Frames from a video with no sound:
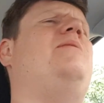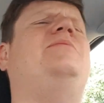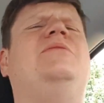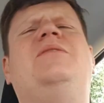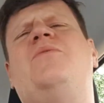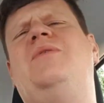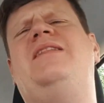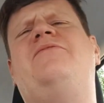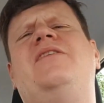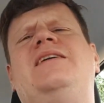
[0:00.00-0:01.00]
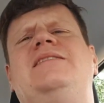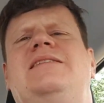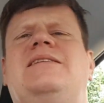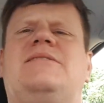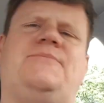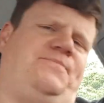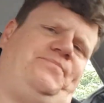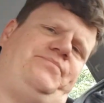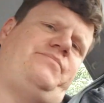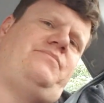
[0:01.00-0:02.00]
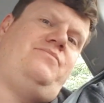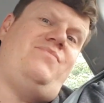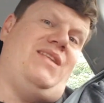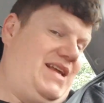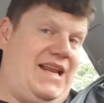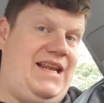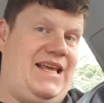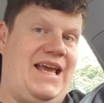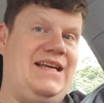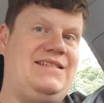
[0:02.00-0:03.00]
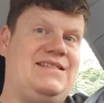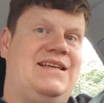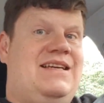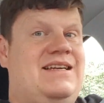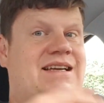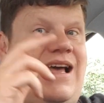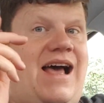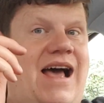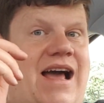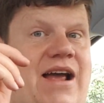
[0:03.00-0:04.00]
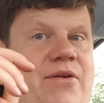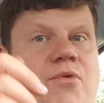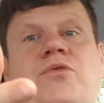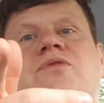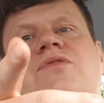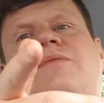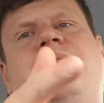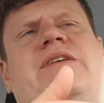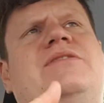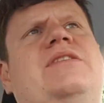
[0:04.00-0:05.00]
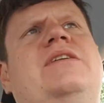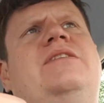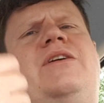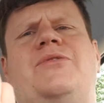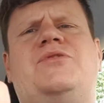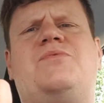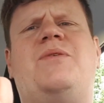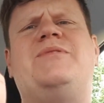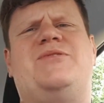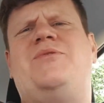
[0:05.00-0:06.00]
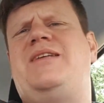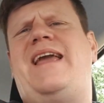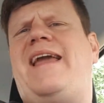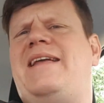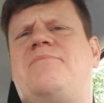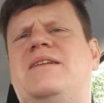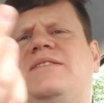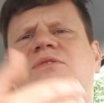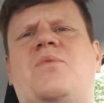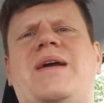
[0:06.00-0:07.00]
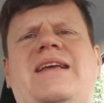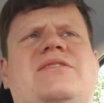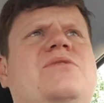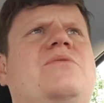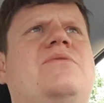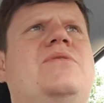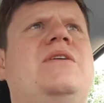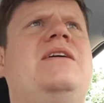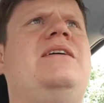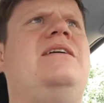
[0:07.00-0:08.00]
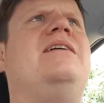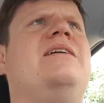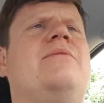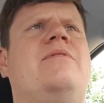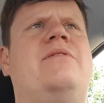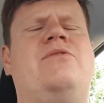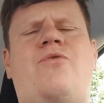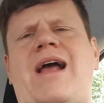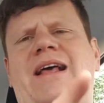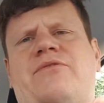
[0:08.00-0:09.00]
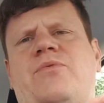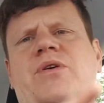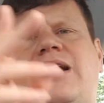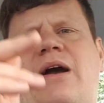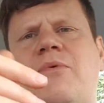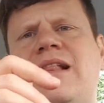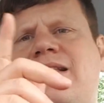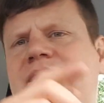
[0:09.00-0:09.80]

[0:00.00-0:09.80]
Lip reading: Maps. So what the fuck is this? In any case, I wrote, because the closest one was only 8 minutes away, so right after work I went